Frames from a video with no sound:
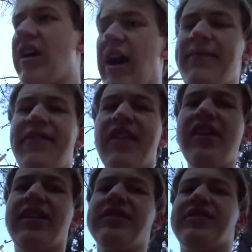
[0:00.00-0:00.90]
I'm
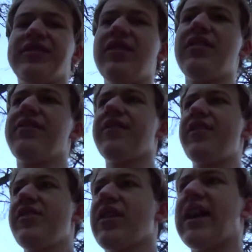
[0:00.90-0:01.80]
very concerned for
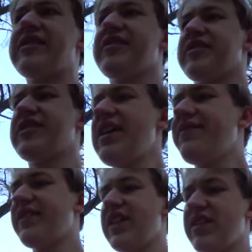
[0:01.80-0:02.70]
your guys'
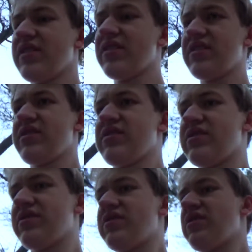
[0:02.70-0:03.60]
safety.
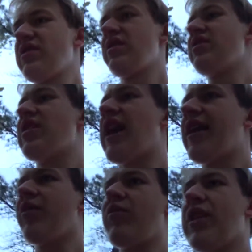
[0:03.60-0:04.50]
I
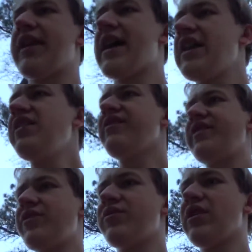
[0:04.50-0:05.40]
don't want any of
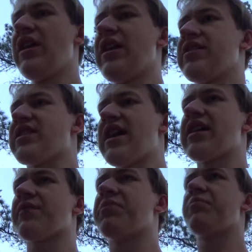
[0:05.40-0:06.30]
you to
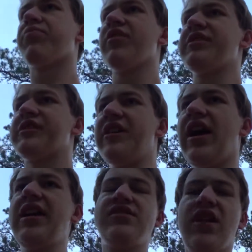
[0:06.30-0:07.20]
end up in prison.
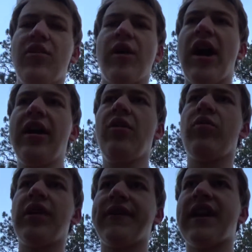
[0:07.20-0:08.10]
I don't
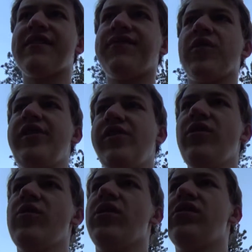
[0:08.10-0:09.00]
want that for you.